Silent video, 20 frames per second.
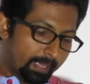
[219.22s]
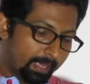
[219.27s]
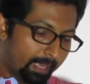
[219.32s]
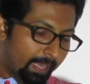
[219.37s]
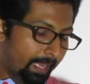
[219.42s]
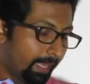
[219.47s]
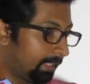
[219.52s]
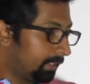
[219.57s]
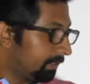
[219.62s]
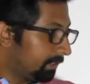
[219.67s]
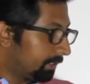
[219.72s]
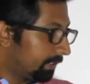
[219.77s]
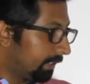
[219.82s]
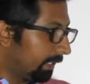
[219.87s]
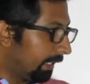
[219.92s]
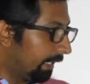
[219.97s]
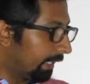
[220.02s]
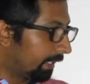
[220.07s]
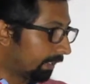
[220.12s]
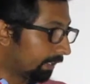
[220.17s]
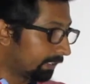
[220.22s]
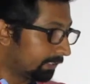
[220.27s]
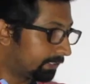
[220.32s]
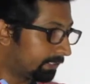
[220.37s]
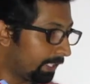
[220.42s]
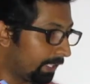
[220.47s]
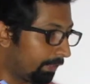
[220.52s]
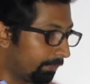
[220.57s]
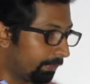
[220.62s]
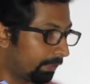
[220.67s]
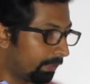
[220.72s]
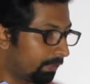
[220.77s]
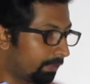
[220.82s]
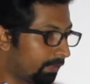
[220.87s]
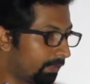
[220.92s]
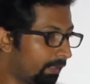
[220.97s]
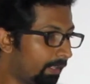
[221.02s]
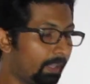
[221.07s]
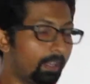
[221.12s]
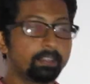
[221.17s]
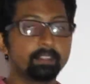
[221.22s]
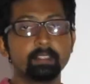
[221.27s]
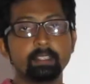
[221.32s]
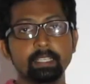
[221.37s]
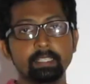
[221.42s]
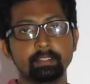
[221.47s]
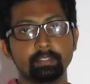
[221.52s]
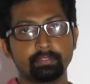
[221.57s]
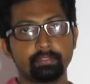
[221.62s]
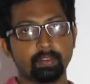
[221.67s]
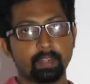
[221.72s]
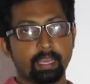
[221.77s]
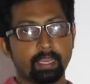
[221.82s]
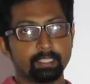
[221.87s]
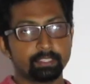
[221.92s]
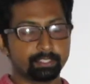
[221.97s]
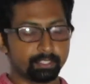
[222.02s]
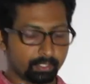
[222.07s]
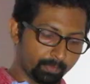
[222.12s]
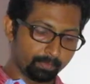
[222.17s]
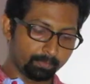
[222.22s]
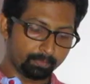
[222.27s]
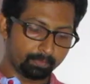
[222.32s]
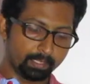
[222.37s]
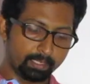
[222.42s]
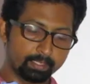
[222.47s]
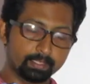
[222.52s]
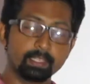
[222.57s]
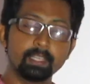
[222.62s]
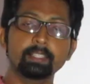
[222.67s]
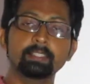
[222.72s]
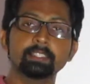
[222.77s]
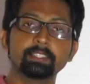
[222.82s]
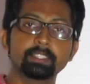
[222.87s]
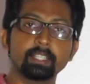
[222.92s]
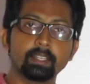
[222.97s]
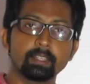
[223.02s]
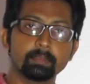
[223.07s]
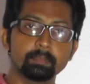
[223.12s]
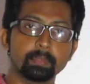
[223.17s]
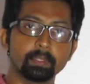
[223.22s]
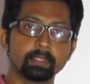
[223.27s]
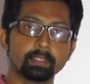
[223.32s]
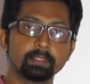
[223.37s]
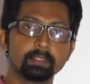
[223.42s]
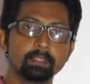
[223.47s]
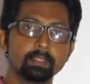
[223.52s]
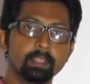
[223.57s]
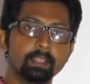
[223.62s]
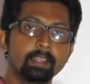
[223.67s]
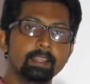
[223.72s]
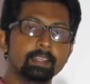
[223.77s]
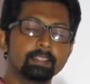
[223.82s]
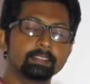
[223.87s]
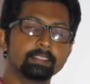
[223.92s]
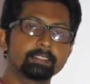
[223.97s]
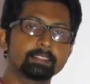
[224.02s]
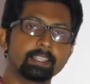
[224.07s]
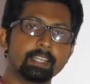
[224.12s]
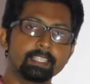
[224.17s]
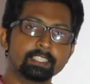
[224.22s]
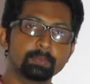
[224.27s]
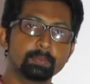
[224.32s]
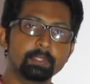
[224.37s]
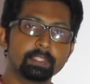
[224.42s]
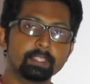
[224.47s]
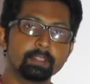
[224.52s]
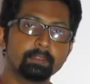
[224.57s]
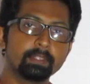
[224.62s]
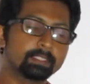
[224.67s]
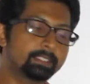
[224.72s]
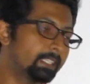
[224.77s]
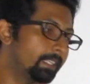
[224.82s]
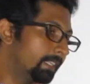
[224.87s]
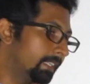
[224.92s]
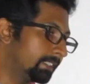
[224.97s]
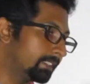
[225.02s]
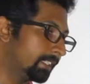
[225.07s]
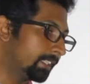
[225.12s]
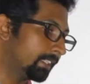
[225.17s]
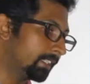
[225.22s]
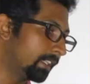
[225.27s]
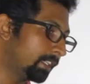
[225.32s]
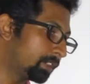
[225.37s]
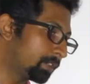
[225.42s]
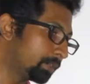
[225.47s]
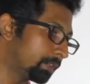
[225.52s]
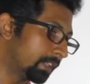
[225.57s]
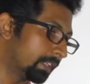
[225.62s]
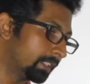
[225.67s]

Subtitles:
and a receiver underneath the flash. When I click the shutter button, the transmitter will send a signal to the